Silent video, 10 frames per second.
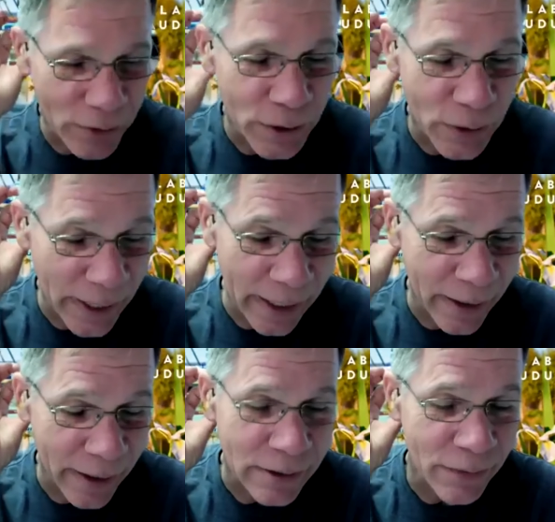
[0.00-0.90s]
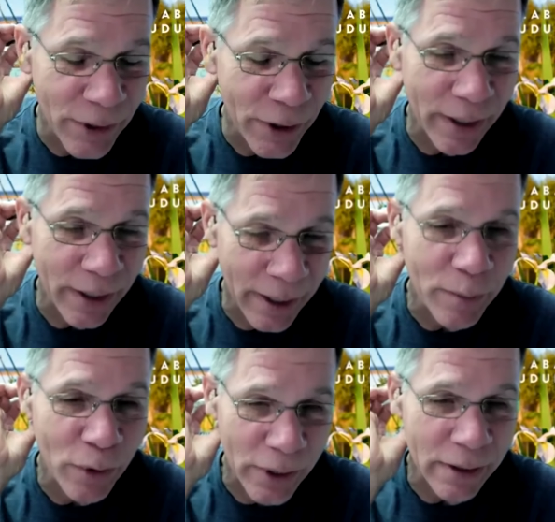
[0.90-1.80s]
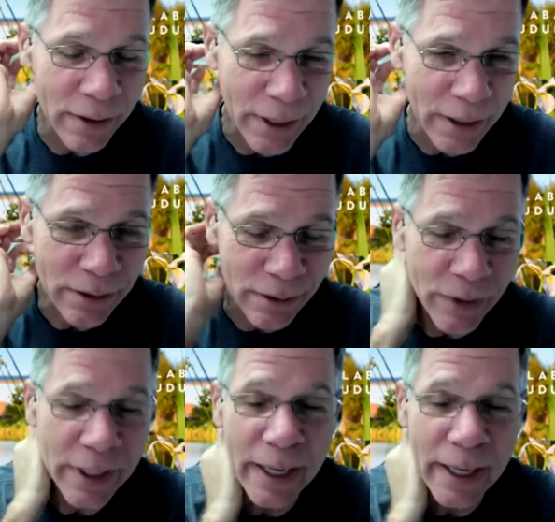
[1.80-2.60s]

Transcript: So yeah, it's a very labor intensive and